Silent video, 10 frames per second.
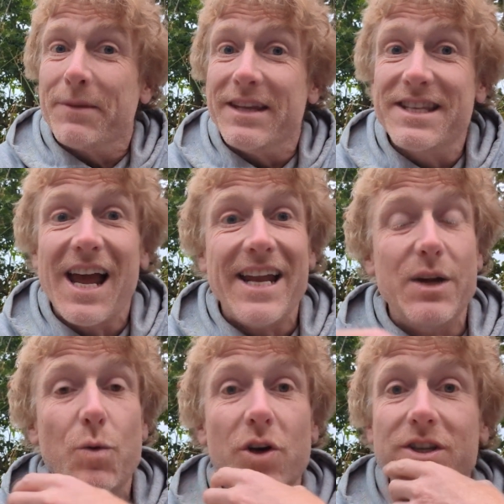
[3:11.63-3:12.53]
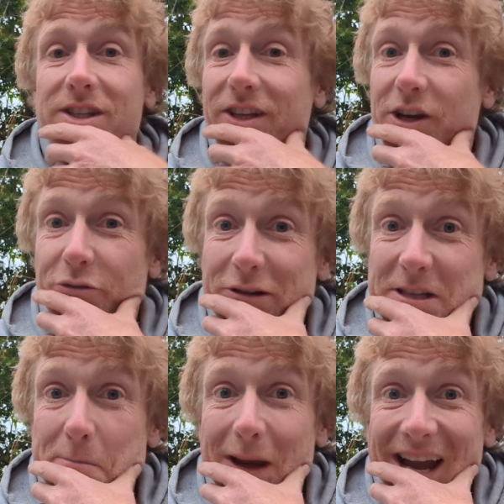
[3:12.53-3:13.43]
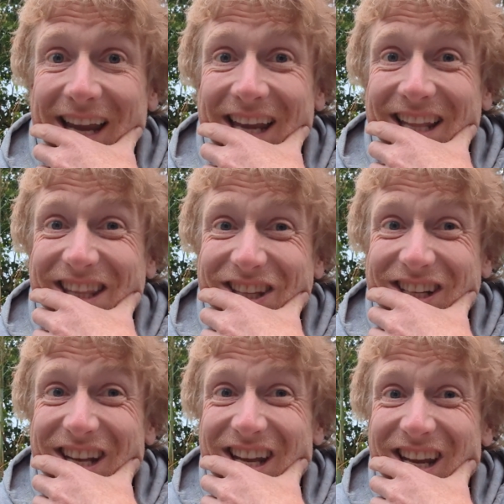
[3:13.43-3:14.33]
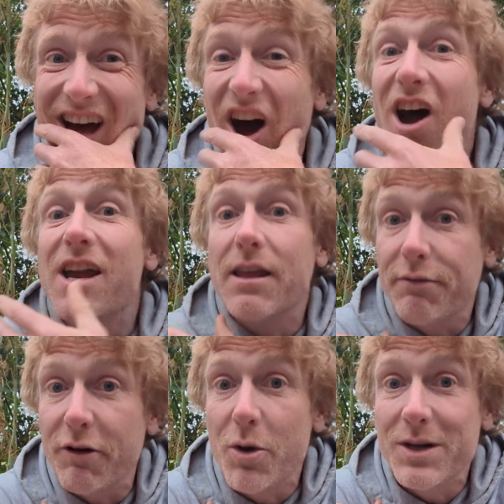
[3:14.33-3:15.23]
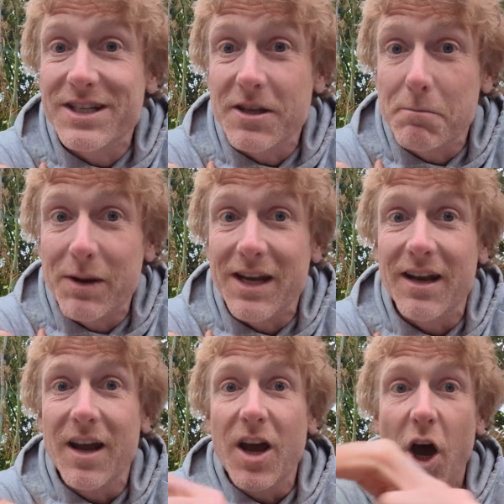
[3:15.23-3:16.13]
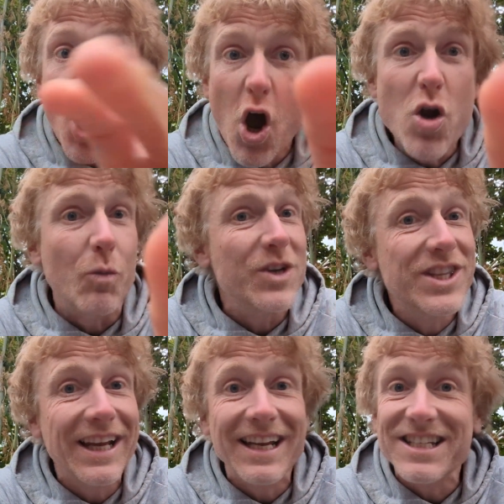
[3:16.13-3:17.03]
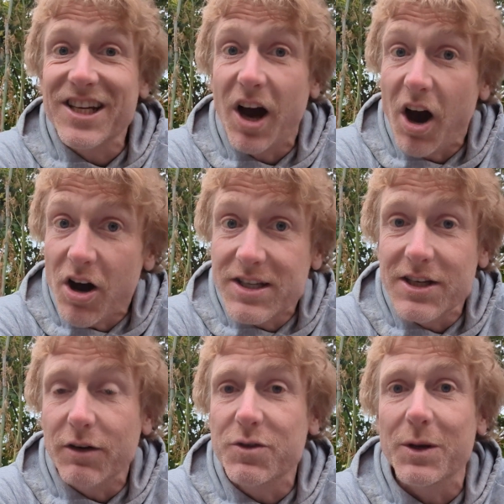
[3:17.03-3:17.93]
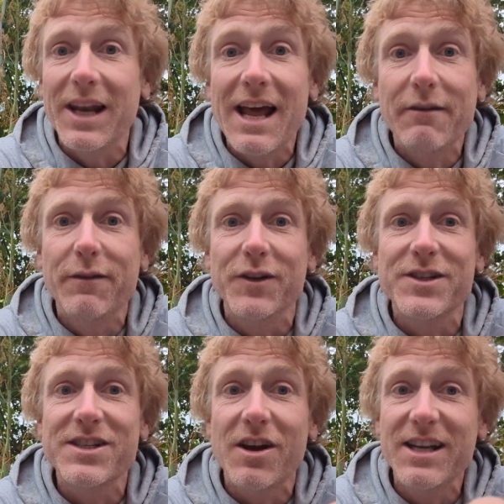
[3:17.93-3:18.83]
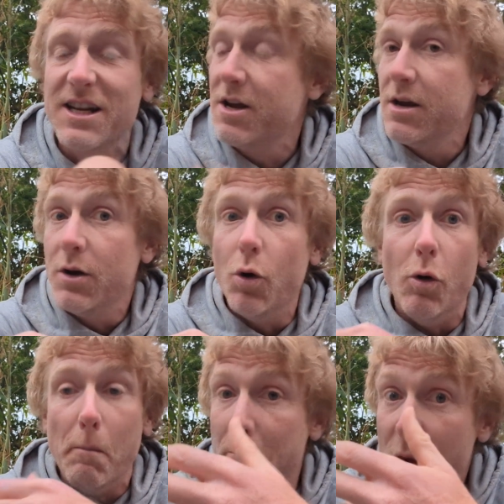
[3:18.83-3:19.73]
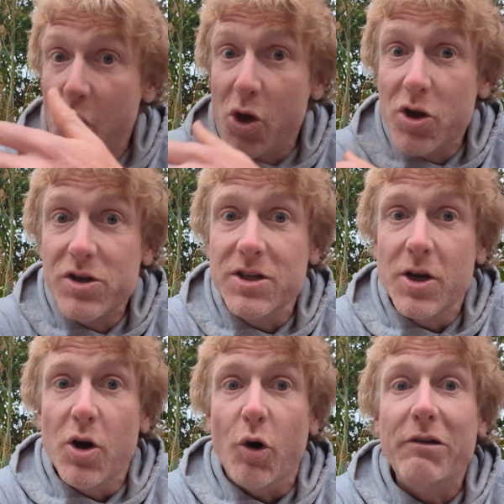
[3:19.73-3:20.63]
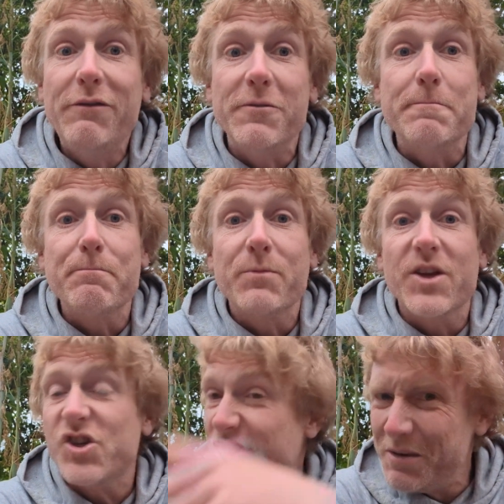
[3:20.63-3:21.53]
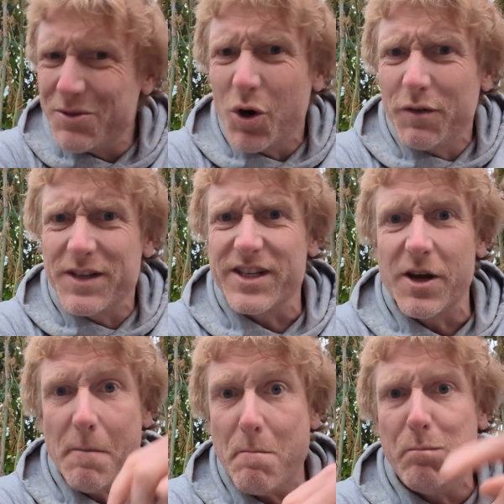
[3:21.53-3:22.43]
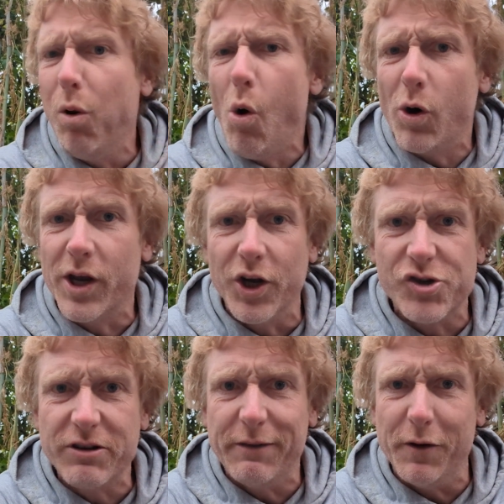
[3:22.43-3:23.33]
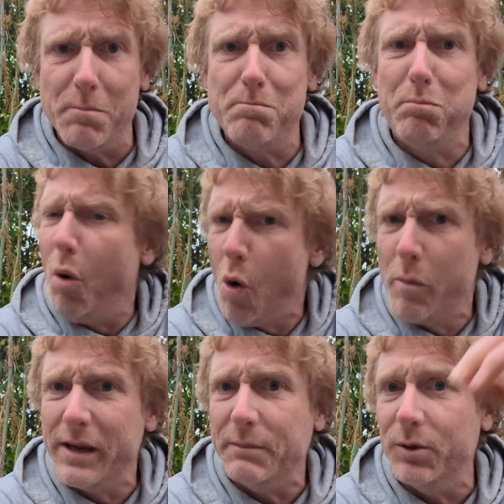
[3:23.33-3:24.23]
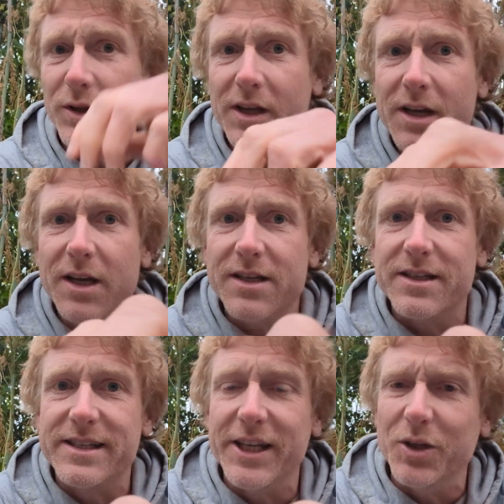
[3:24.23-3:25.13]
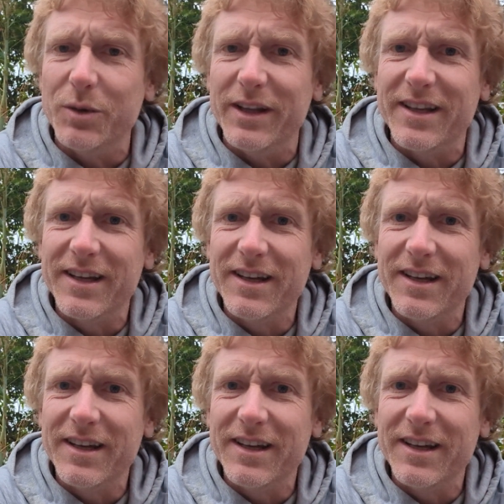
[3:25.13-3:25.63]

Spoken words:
is that any worse than a crisp packet that I throw into the bin at home, which then gets carted off to a landfill site, or burned, or even shipped off to some poor country for poor people to deal with?